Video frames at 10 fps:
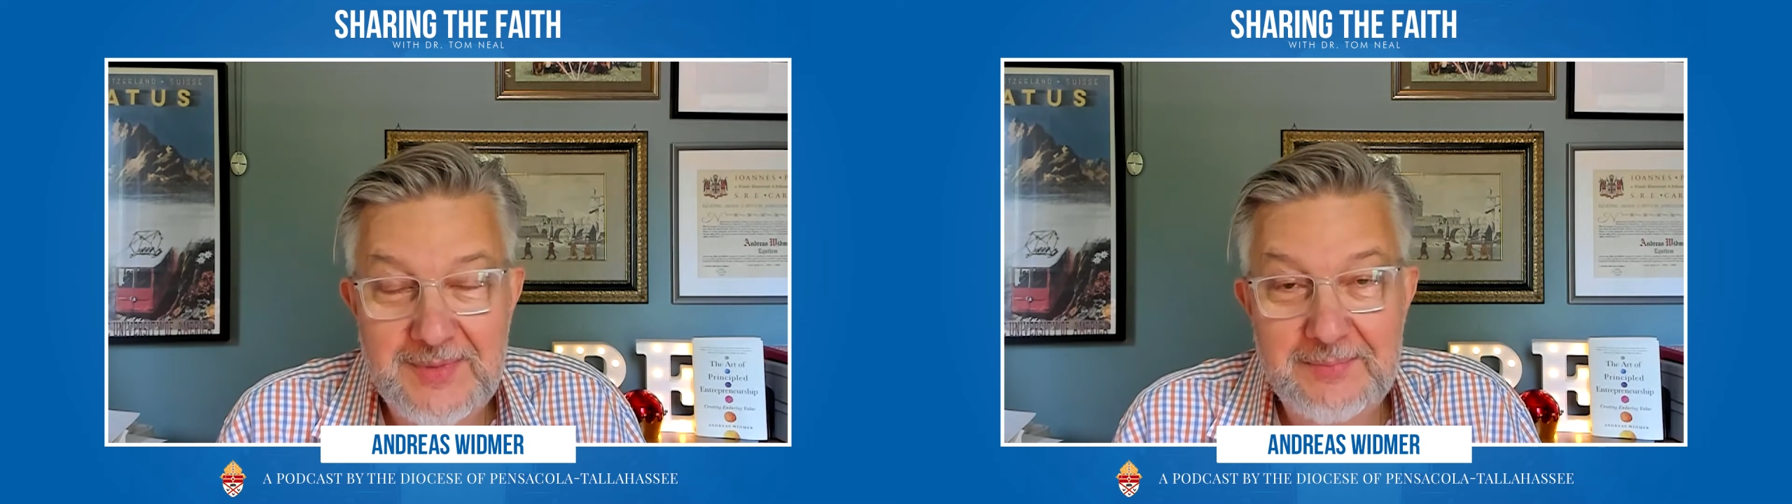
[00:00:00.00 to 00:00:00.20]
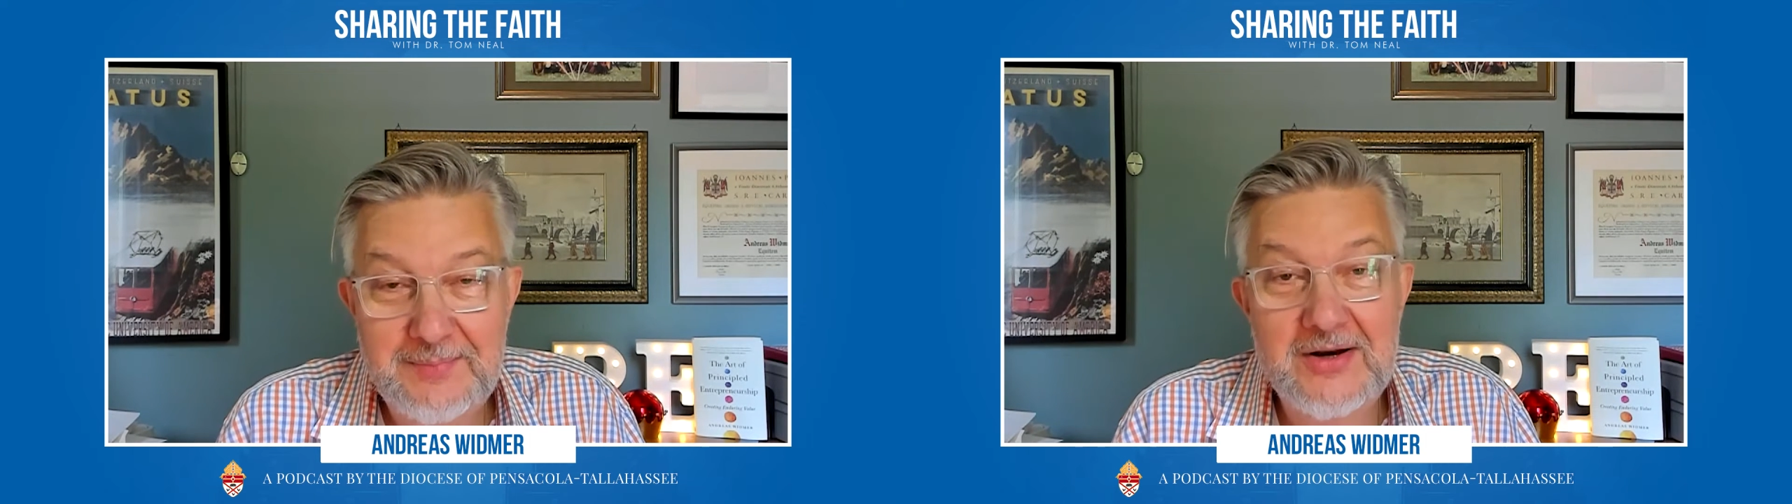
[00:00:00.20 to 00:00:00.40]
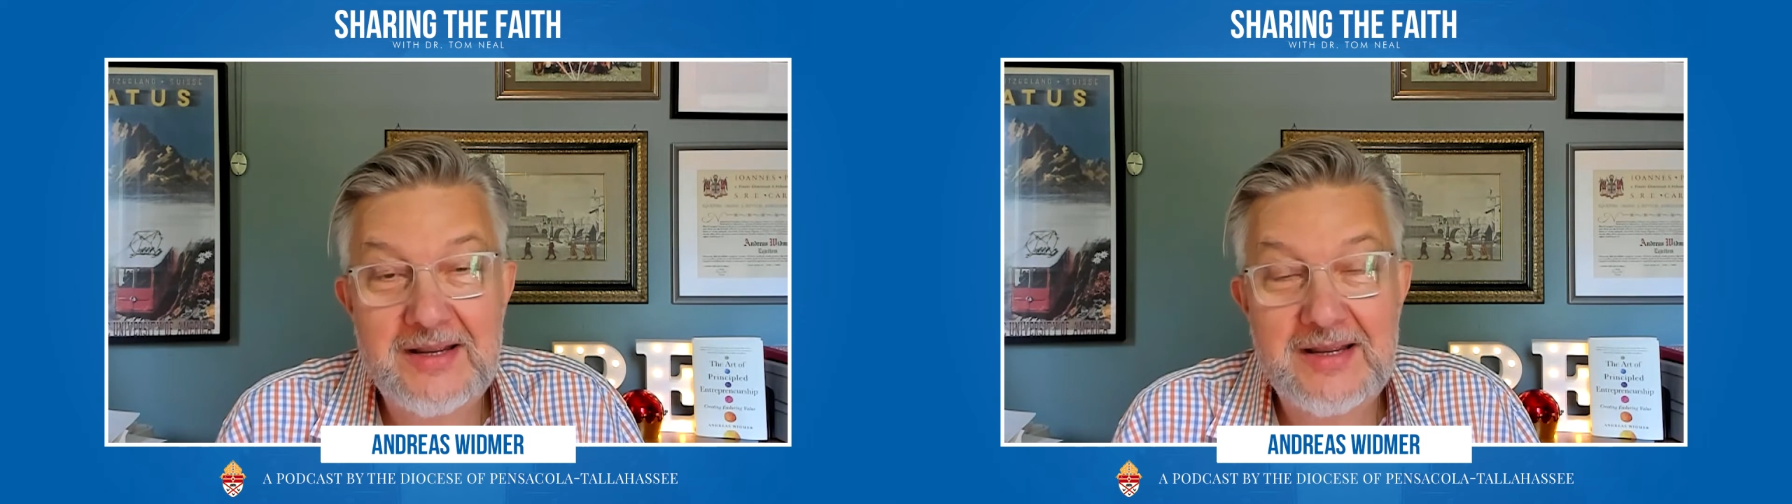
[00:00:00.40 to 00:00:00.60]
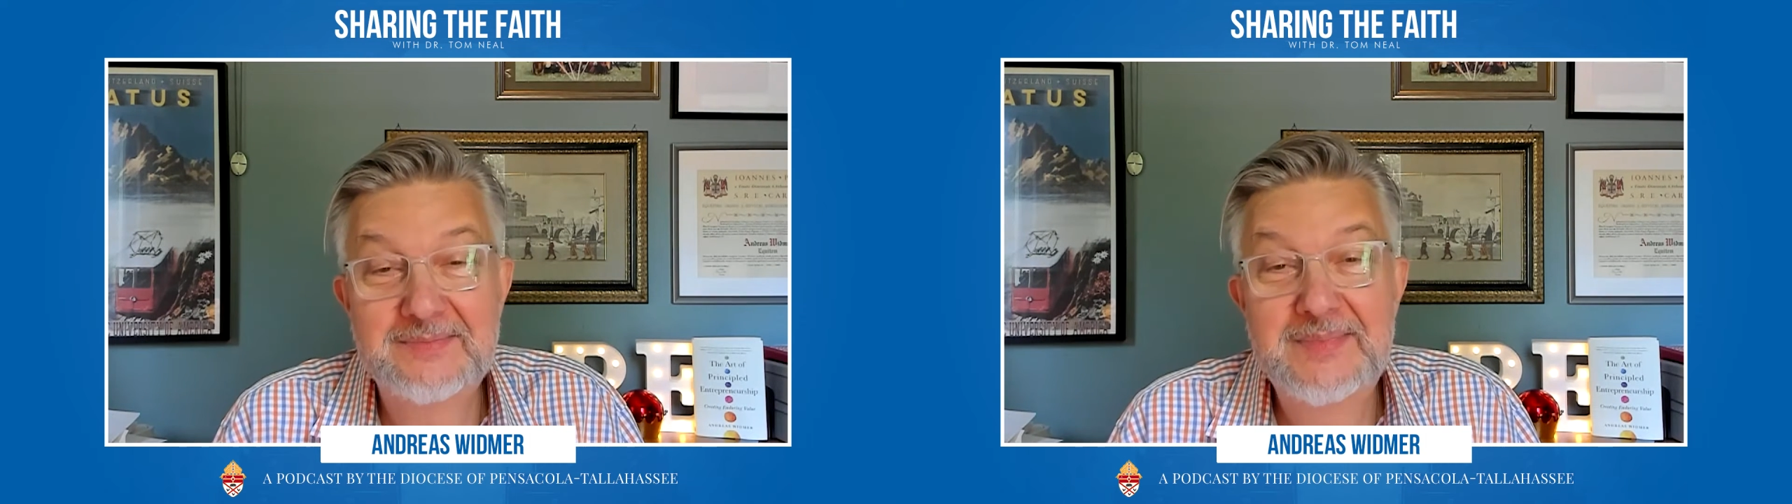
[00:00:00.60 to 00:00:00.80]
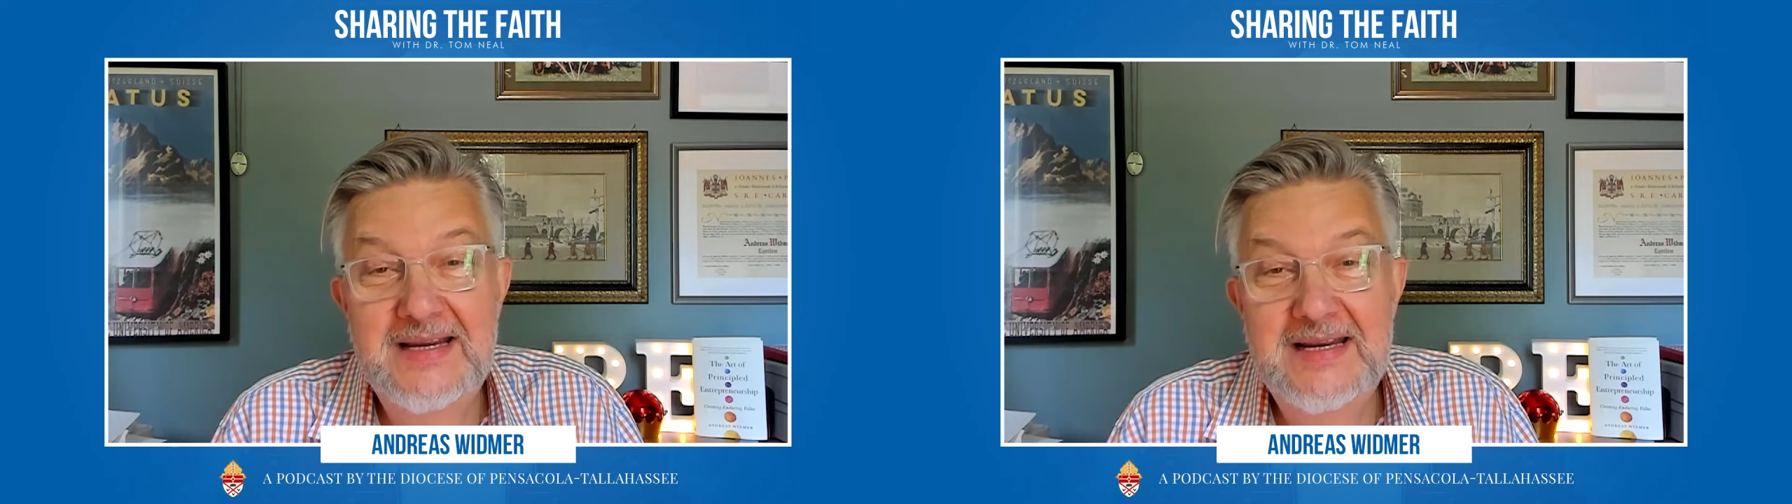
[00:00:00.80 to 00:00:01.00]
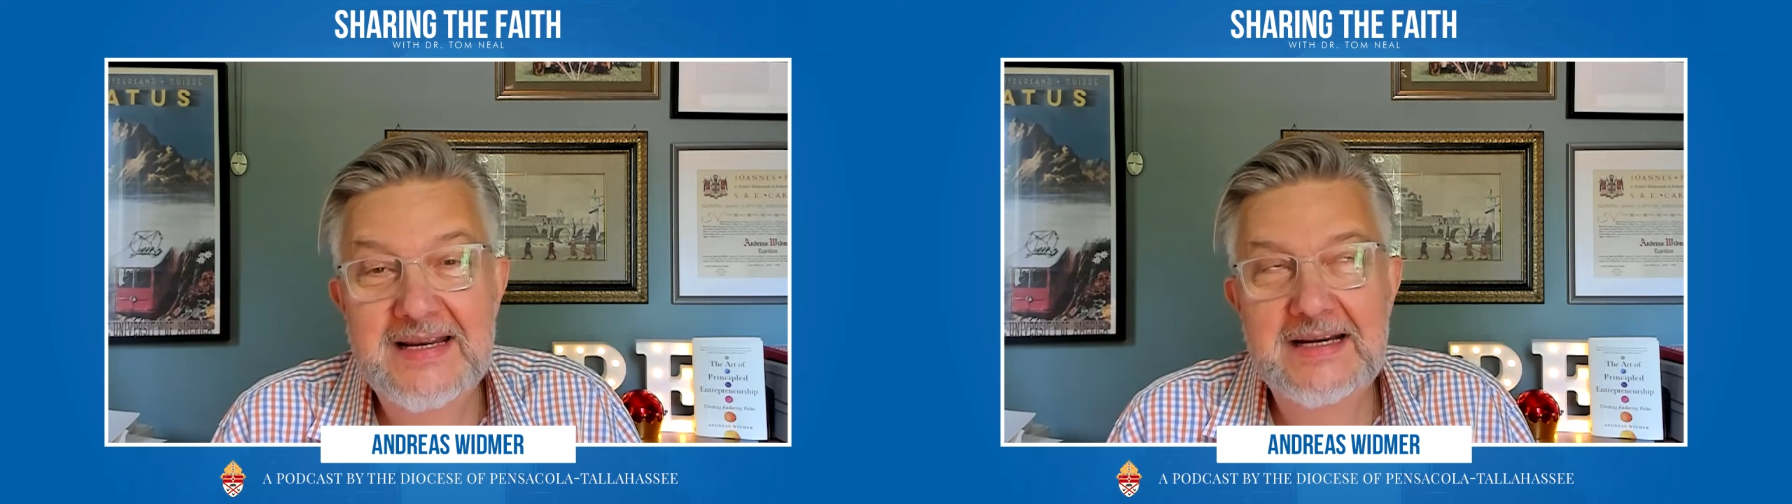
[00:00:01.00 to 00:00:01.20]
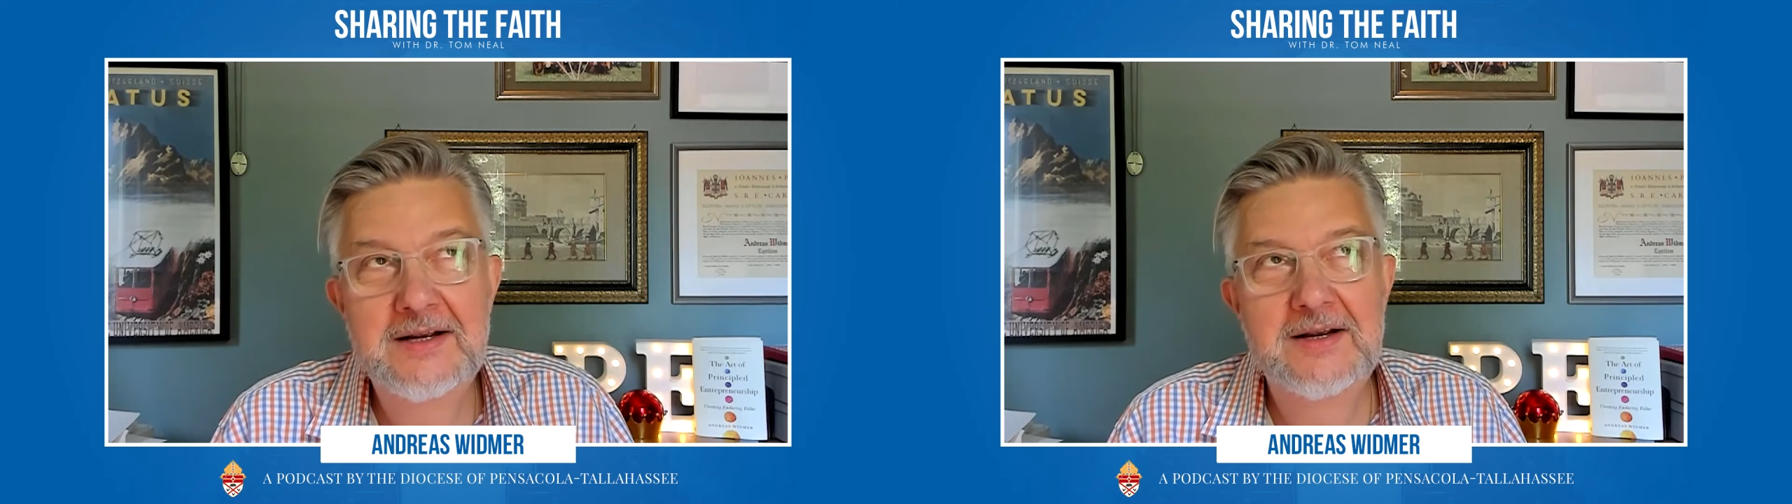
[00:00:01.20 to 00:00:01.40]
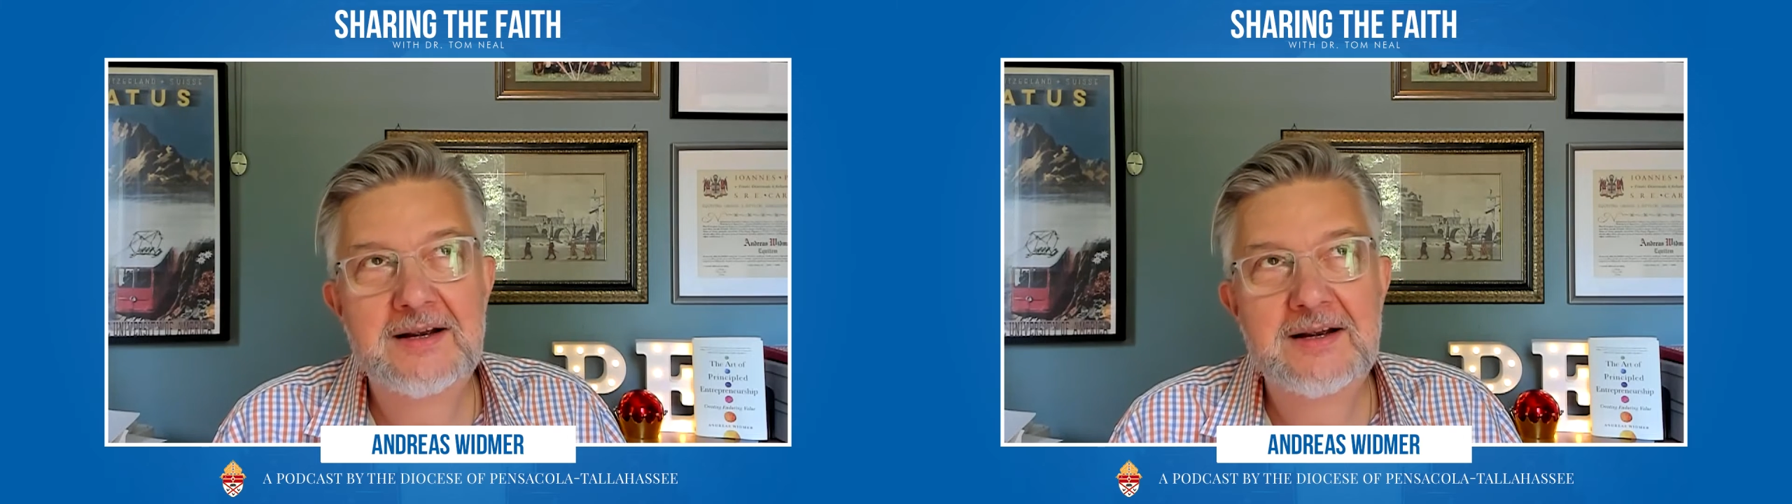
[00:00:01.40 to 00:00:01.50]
My body has meaning